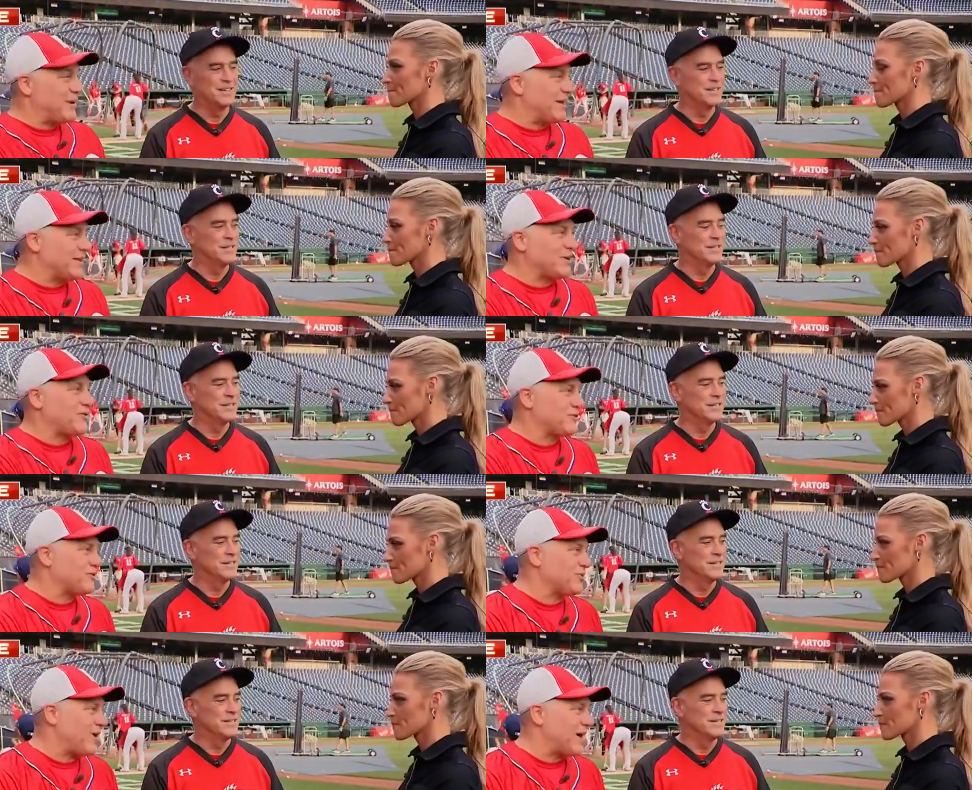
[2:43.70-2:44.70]
Speaker 1: Bailey and
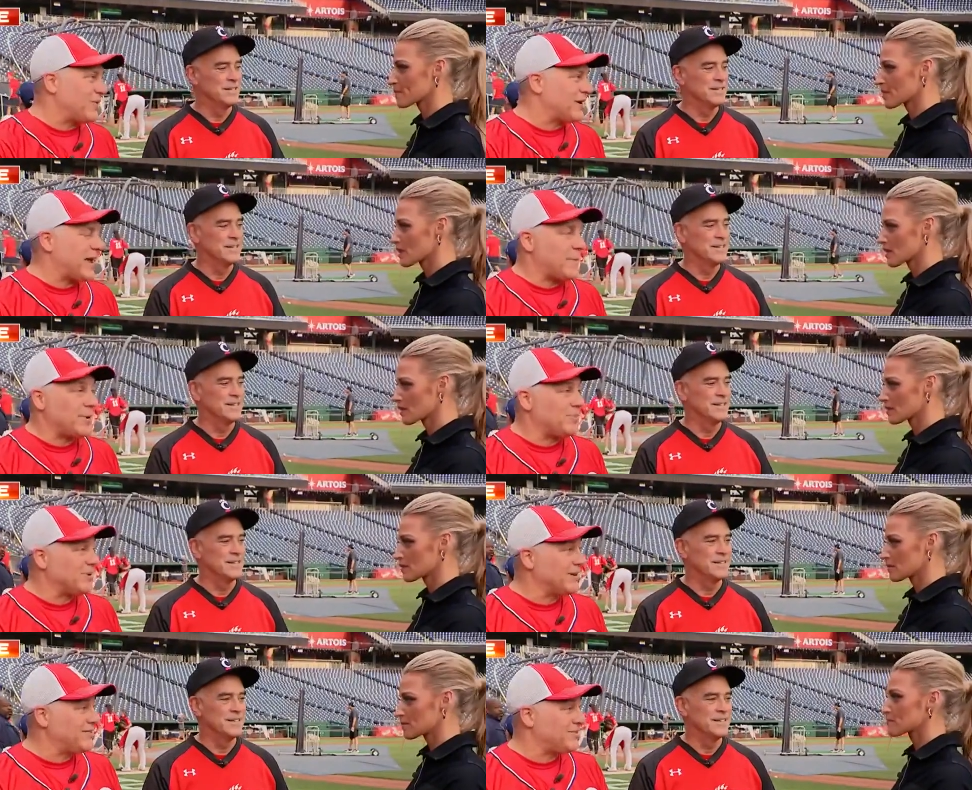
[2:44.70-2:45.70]
Crystal Griner with Capitol
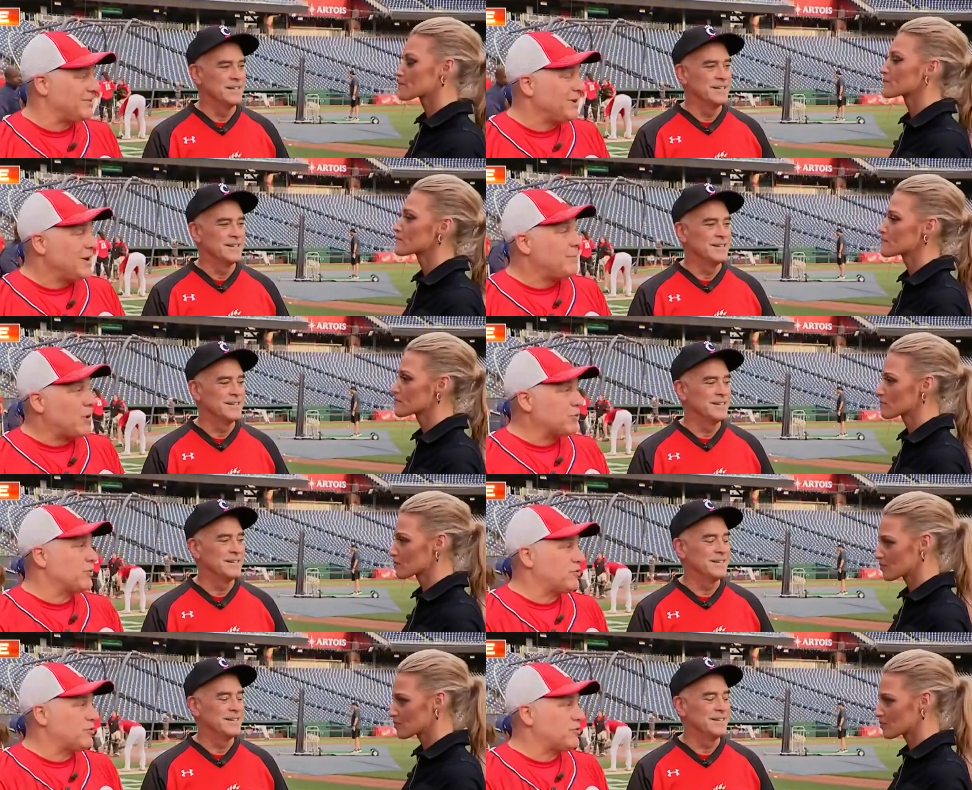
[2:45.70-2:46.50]
Police, who both were